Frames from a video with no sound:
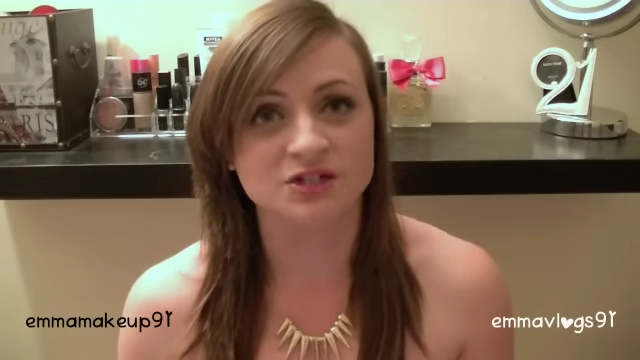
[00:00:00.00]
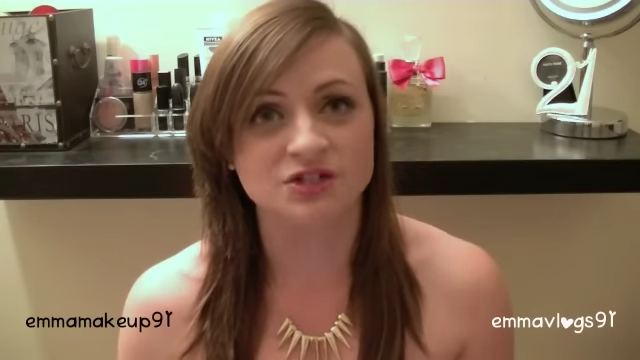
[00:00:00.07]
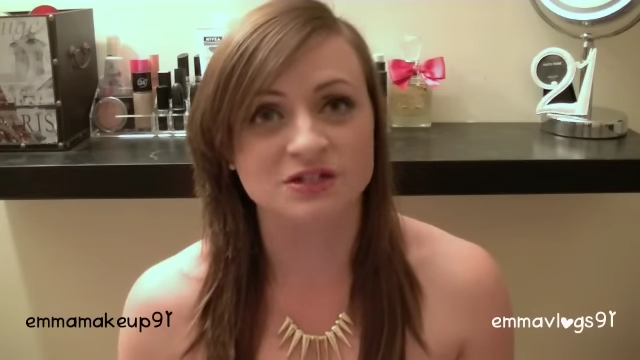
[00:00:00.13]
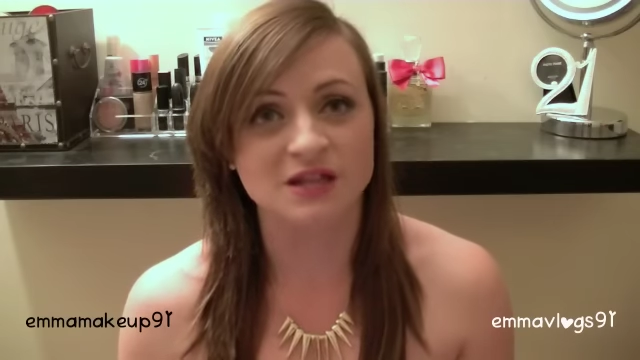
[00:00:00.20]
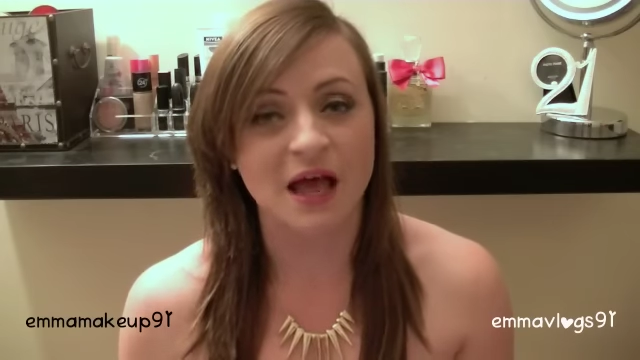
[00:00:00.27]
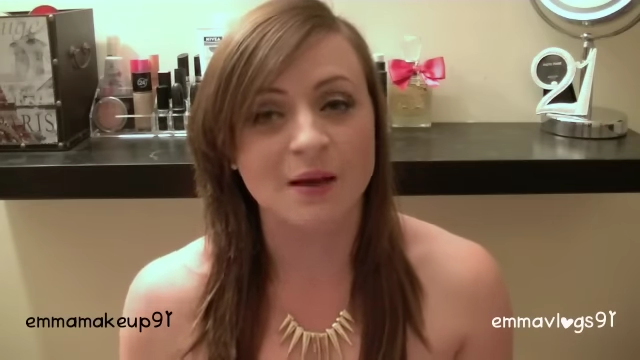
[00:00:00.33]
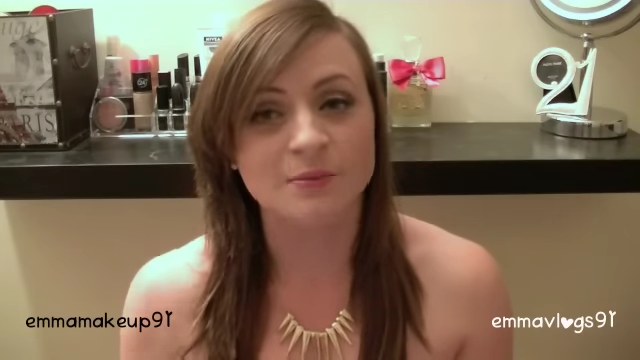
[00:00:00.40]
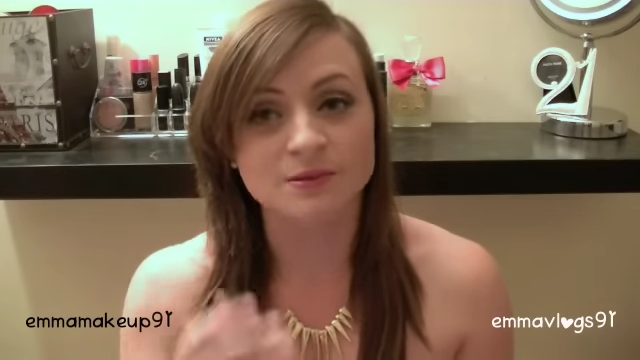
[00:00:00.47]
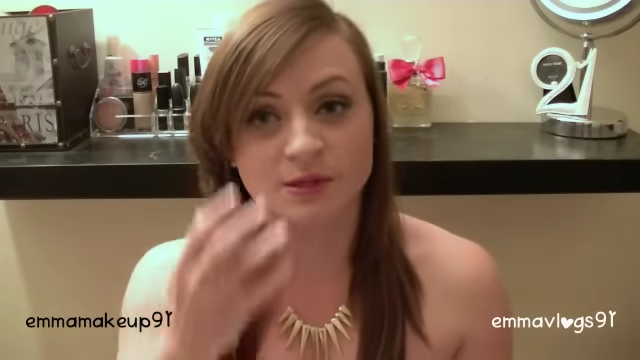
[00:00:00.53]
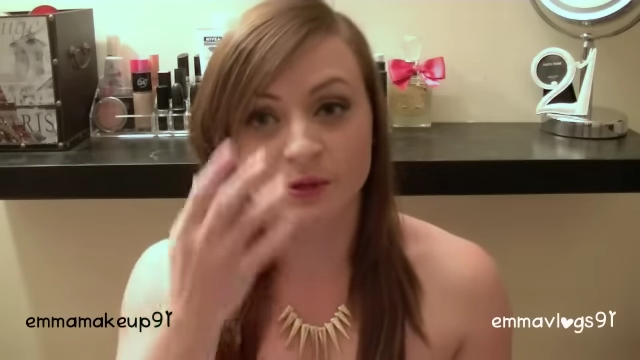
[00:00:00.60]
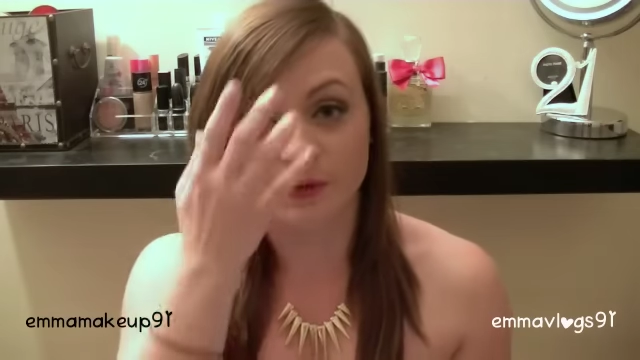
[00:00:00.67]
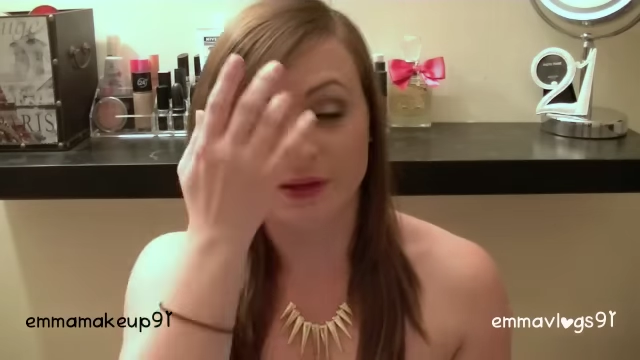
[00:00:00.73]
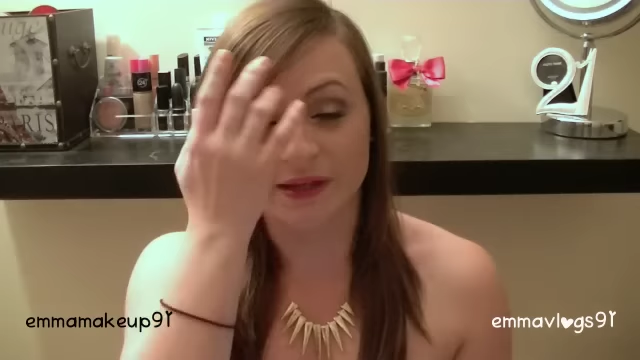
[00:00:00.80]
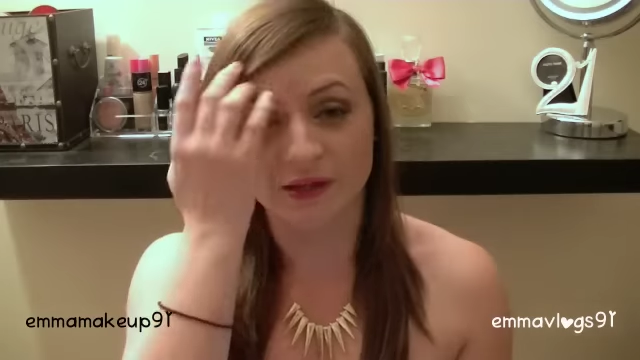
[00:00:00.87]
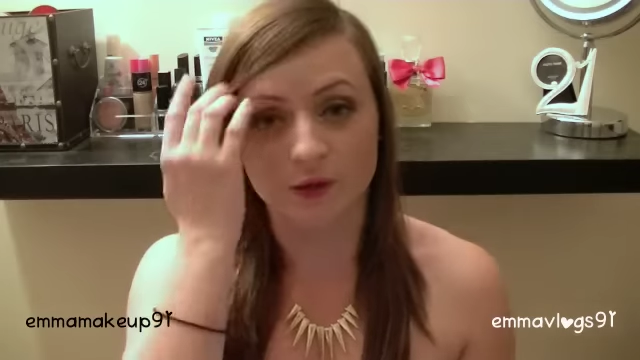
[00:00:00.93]
She's
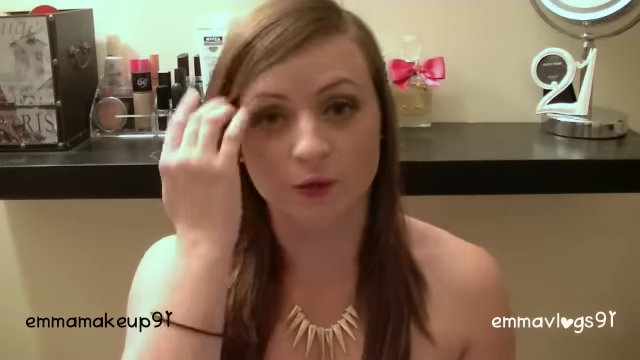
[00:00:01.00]
absolutely